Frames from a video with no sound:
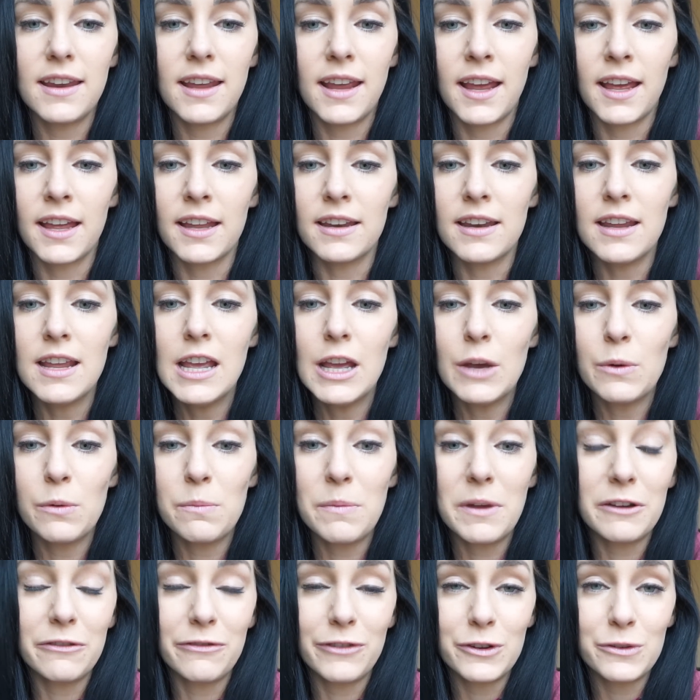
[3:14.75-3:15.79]
And we
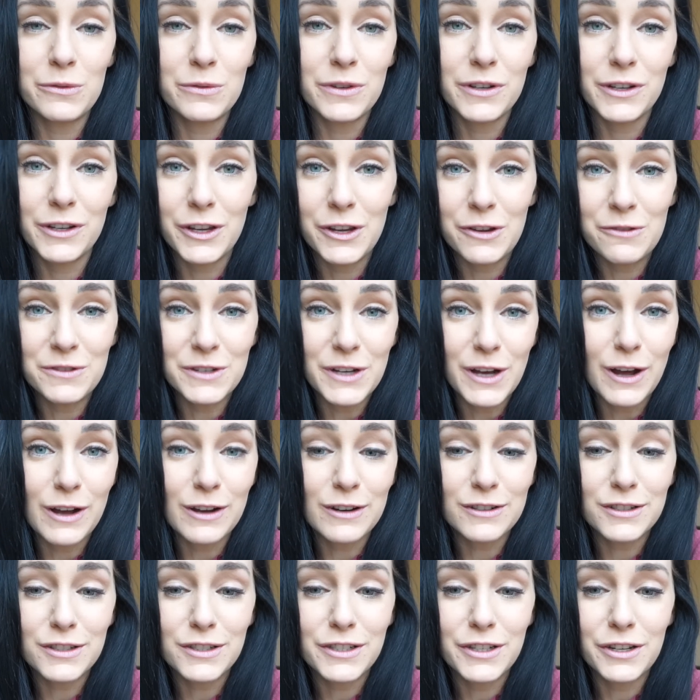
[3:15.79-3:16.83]
met a few cute
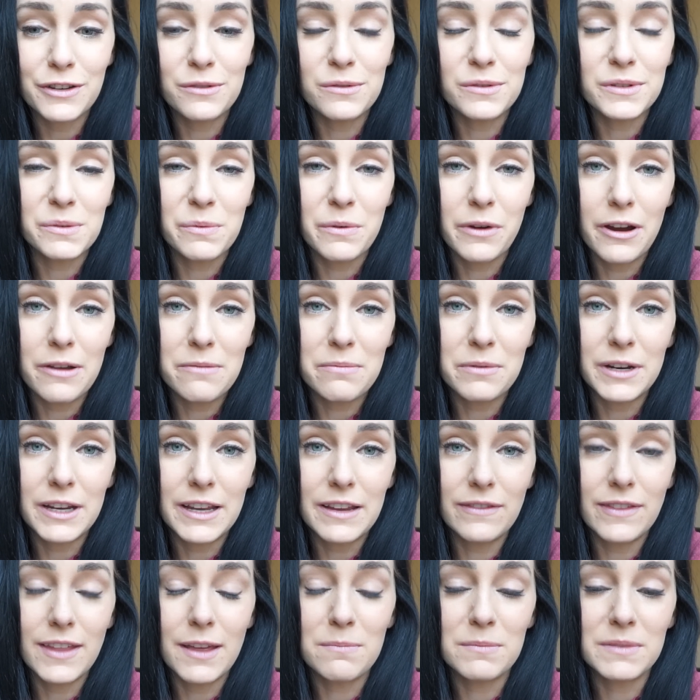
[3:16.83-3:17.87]
dogs too, so we were able to
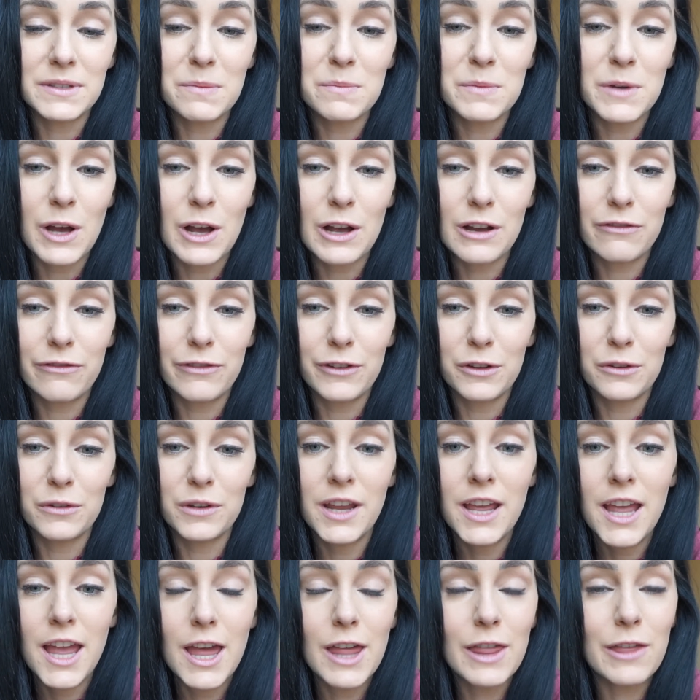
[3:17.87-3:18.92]
give them some dog food.
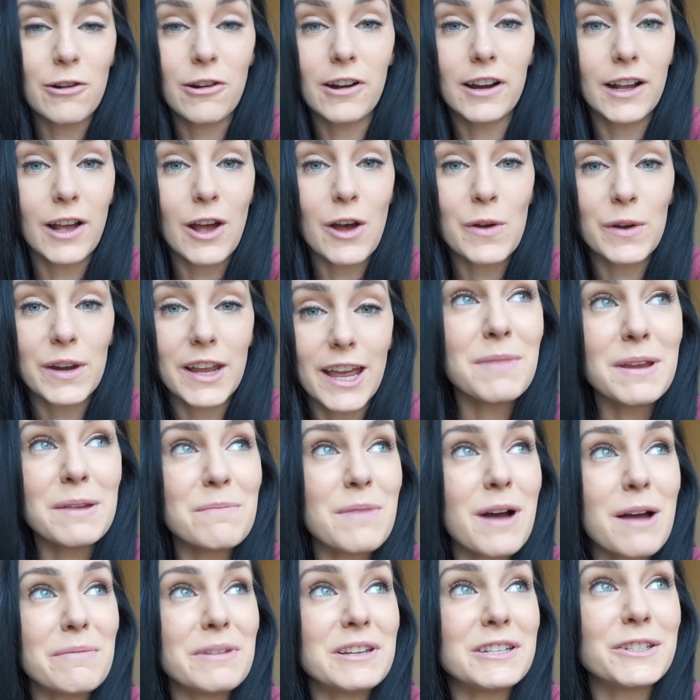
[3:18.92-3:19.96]
Thor and Conan made
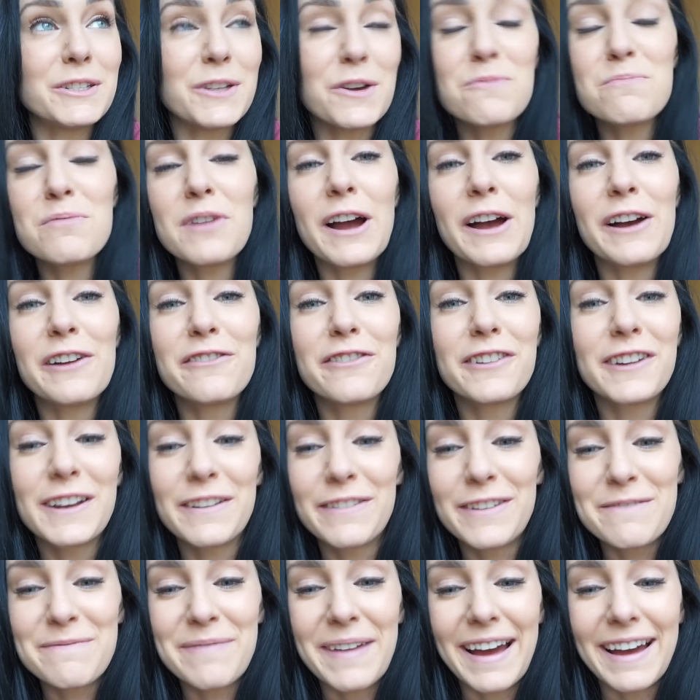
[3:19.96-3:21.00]
mommy so proud for
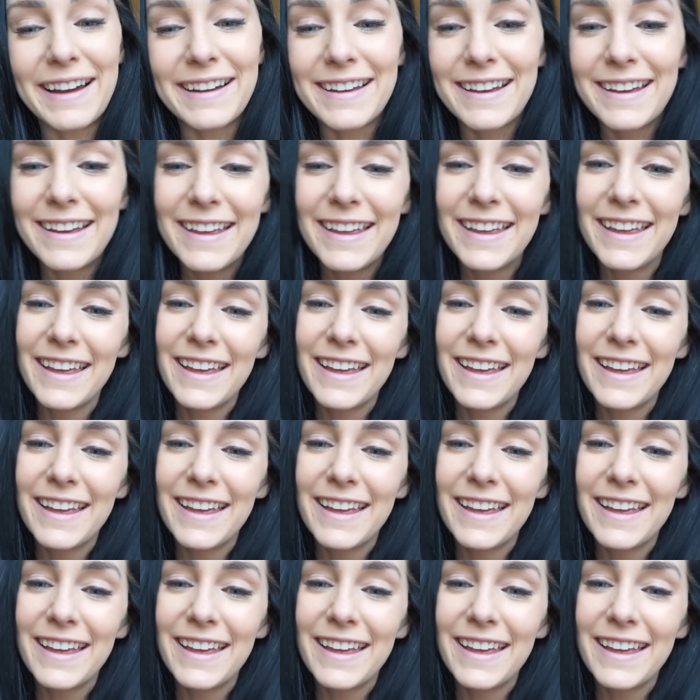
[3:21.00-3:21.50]
giving back.